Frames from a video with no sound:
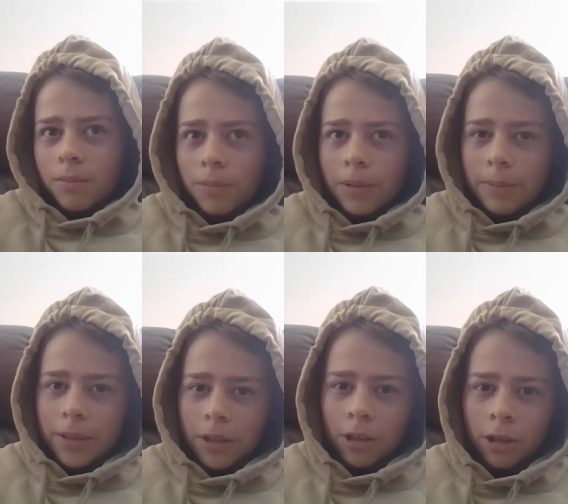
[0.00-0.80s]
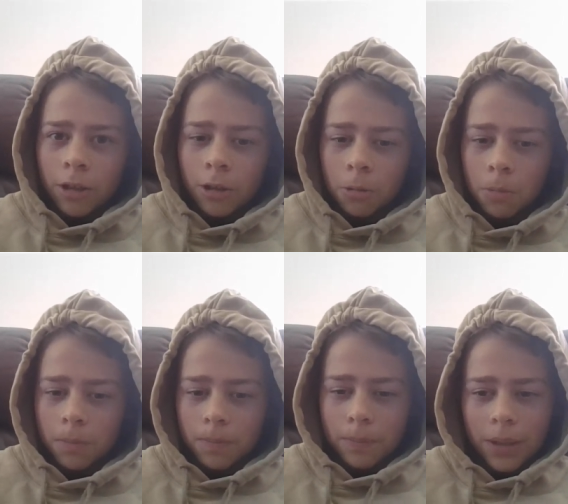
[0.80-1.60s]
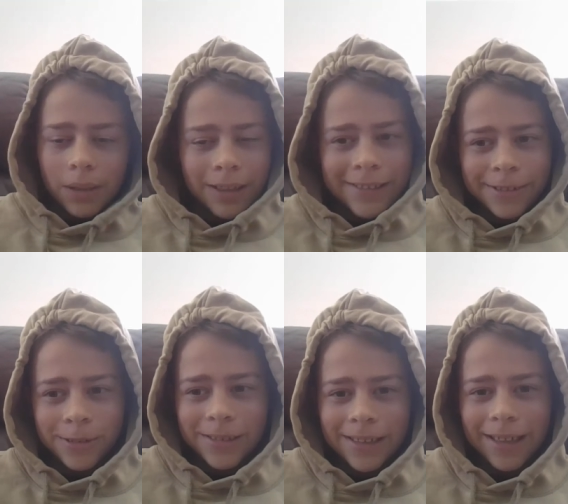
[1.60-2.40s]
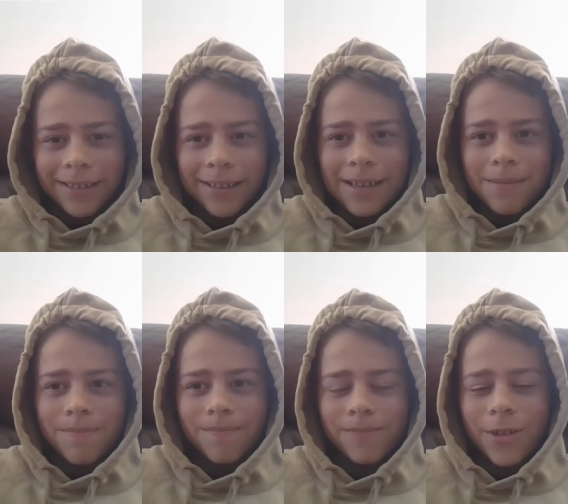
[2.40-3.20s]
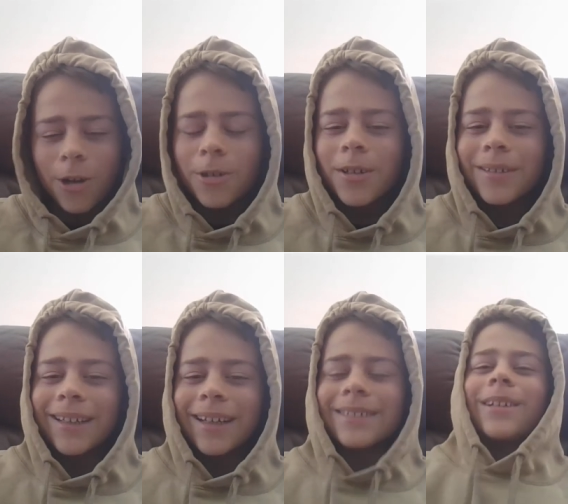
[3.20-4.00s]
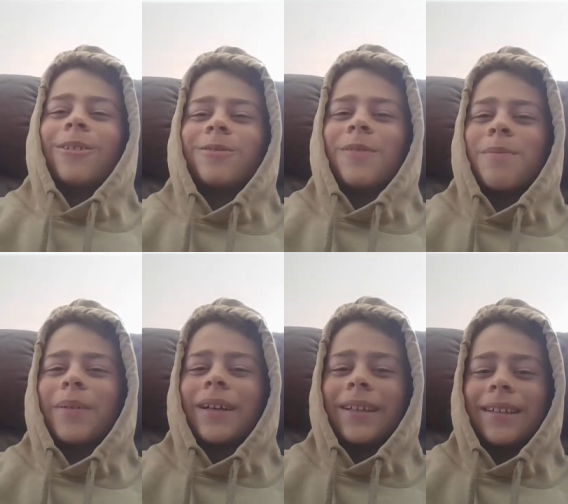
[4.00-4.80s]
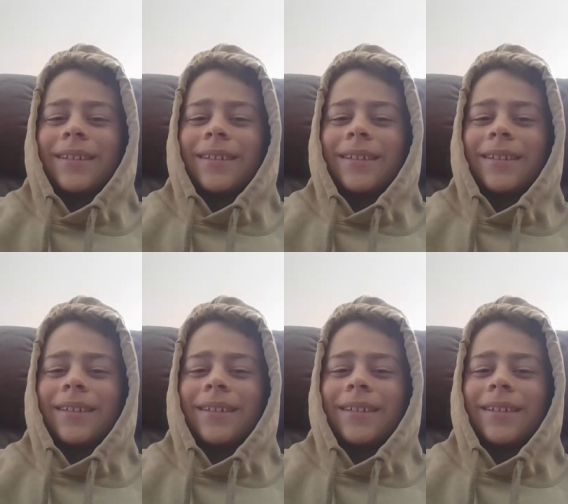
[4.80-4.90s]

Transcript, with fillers: whipping home but they couldn't get there. No, a thousand goals for Buddy.